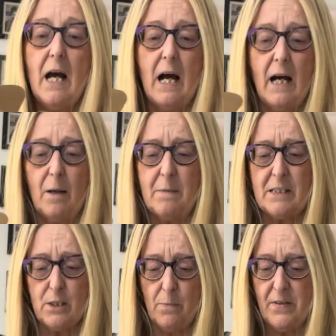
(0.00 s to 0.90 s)
It's
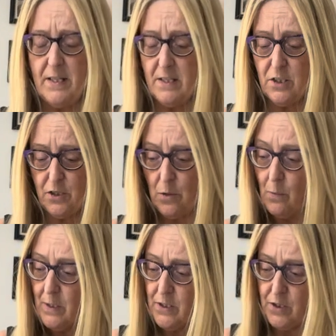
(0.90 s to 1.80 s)
something to do
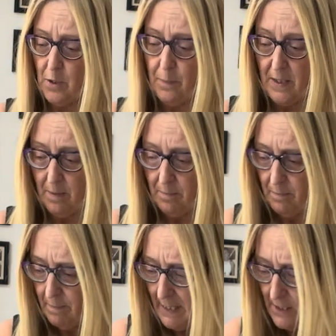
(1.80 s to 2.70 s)
with stopping a
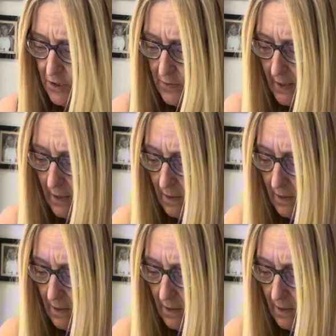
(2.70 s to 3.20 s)
battery.